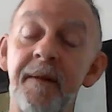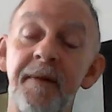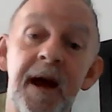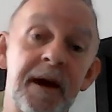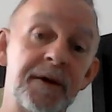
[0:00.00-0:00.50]

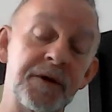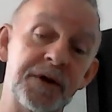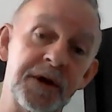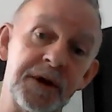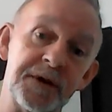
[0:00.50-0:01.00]
that
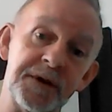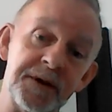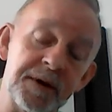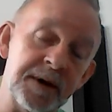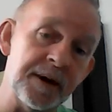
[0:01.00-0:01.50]

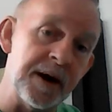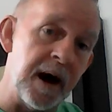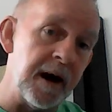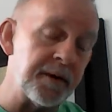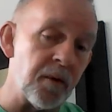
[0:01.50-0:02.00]
just
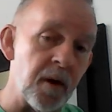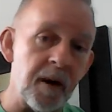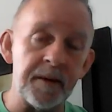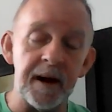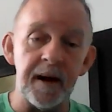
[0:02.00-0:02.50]
knocked
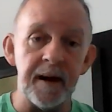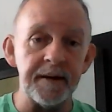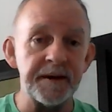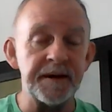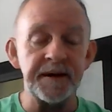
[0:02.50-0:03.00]

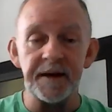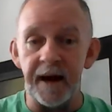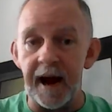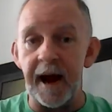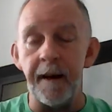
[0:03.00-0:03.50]
Walcott
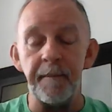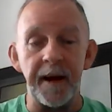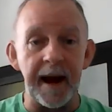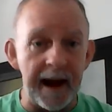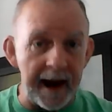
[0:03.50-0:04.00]
slap
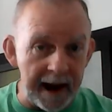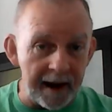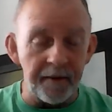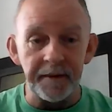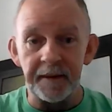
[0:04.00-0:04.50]

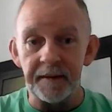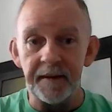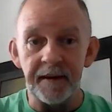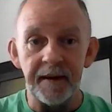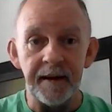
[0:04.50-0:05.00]
out.
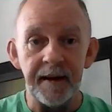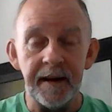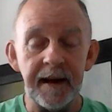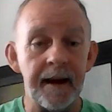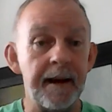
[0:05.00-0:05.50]

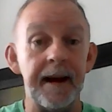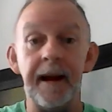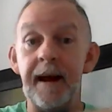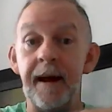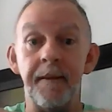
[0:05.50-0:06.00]

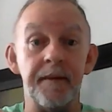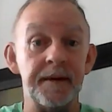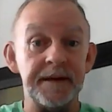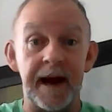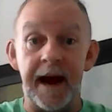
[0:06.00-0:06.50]
It
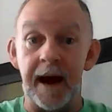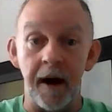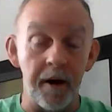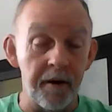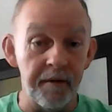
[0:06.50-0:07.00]
was
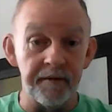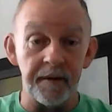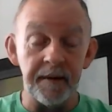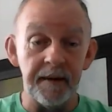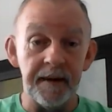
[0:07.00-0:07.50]
over.